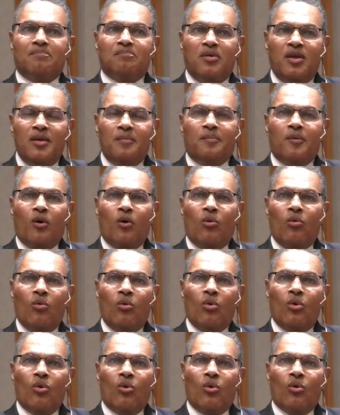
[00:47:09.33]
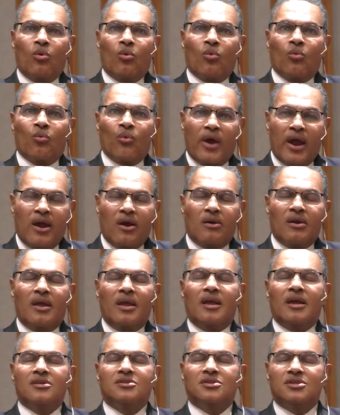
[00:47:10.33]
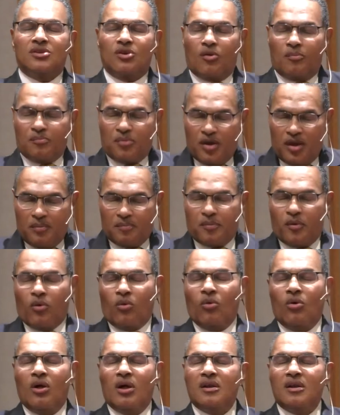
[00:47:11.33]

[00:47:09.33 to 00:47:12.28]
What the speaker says: people rarely get to know people